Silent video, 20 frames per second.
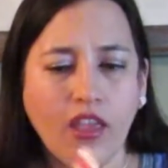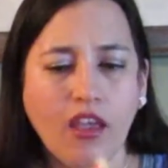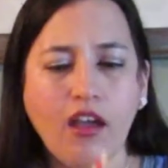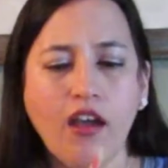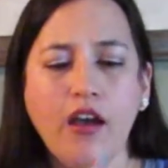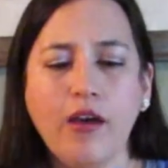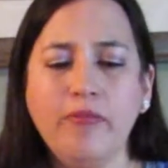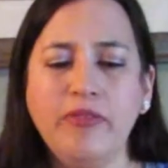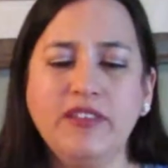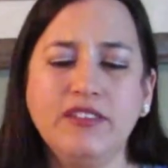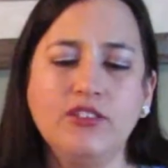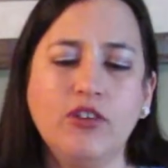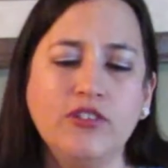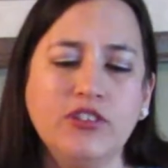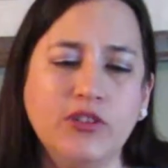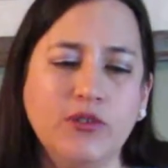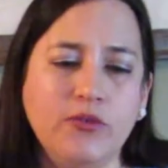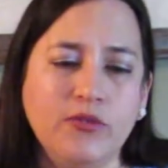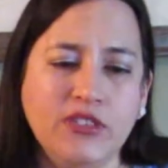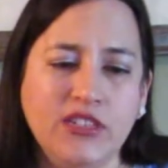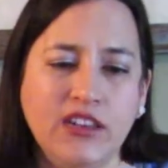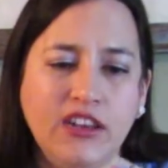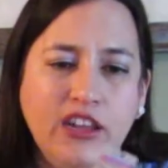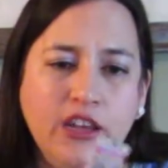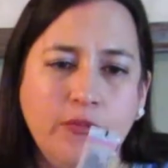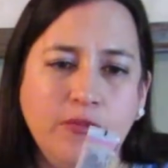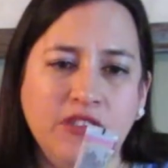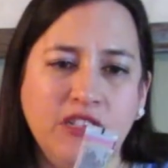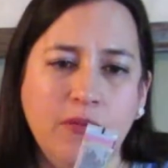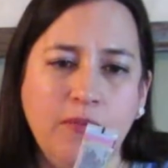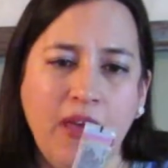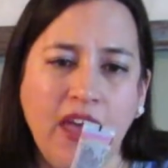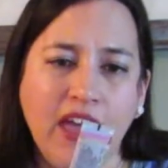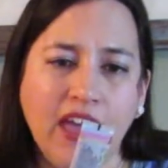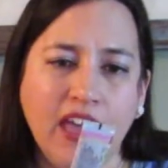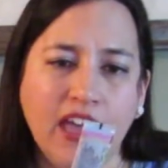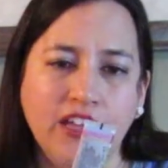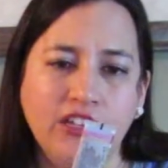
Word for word: Um, this also was in an Ipsy bag.